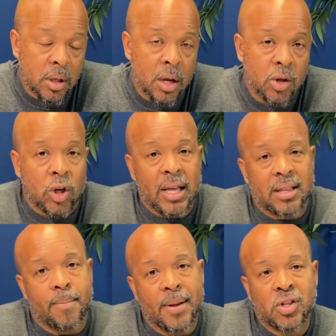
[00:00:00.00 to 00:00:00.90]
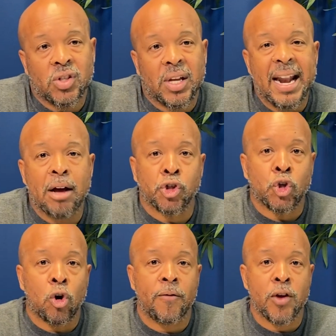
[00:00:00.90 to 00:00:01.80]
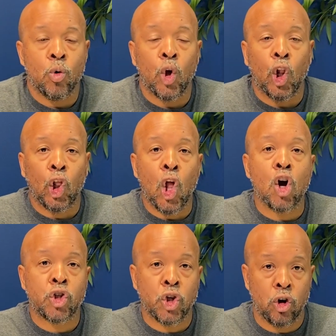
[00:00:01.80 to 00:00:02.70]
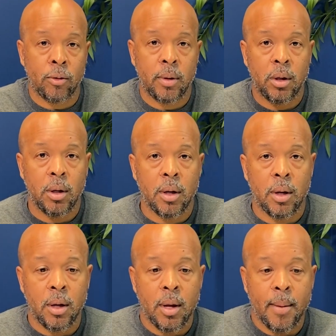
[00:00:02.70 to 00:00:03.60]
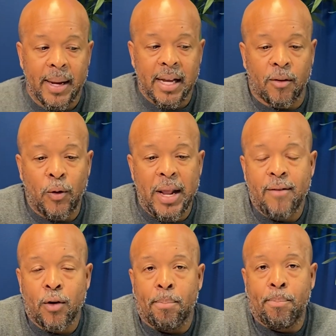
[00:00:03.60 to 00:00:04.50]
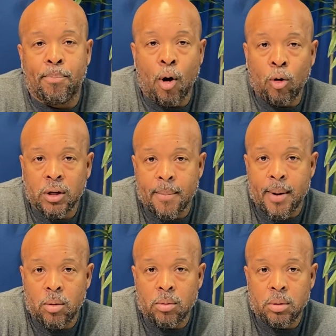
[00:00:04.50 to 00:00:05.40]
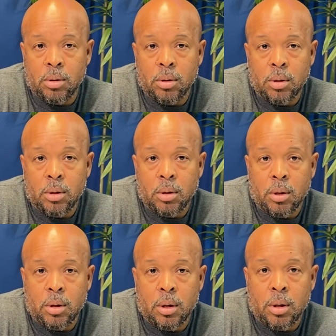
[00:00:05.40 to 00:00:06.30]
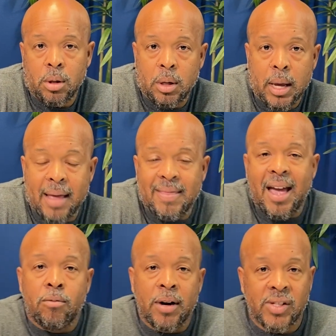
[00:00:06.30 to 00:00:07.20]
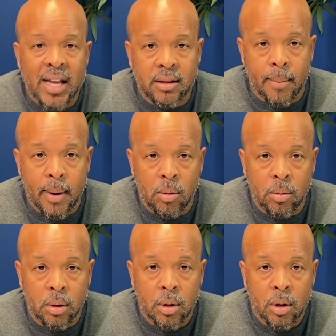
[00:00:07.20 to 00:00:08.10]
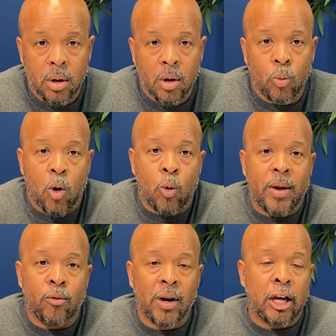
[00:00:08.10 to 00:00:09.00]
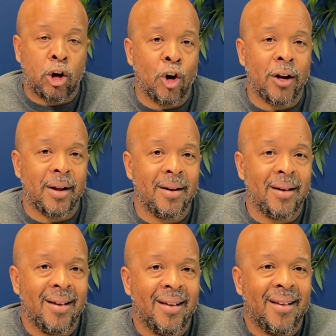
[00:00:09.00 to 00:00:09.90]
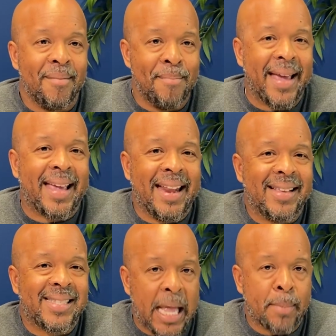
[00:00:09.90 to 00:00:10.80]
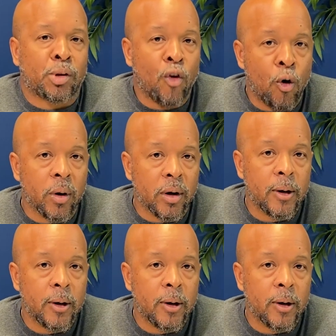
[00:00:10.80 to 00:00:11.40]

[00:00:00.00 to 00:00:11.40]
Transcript: so that the business can now serve you long term? Because if we never broke the bone and then reset the bone, well, we really couldn't make any steps forward.